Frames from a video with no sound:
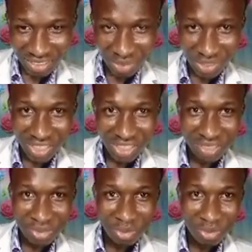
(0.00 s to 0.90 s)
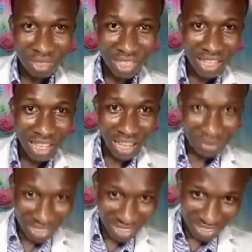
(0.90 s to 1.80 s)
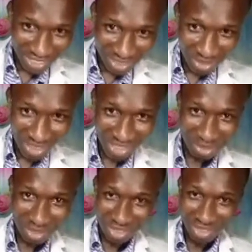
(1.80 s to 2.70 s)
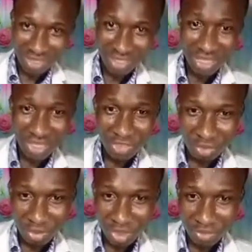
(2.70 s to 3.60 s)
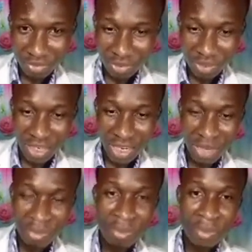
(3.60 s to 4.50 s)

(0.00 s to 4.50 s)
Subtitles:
Okay, so I've not seen the name yet, but thank you very much for your time.